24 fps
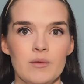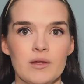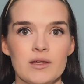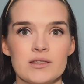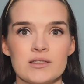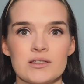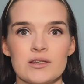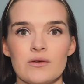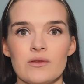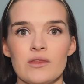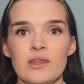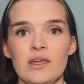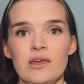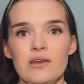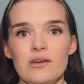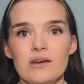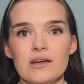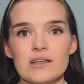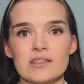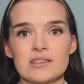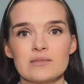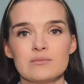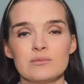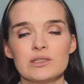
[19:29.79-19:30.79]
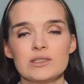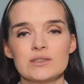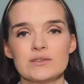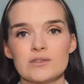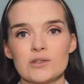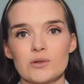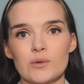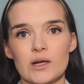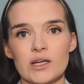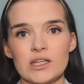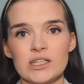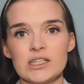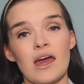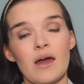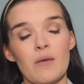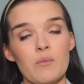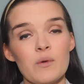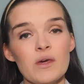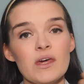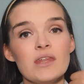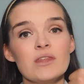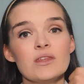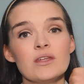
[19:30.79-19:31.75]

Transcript: So thank you guys so much for watching. Big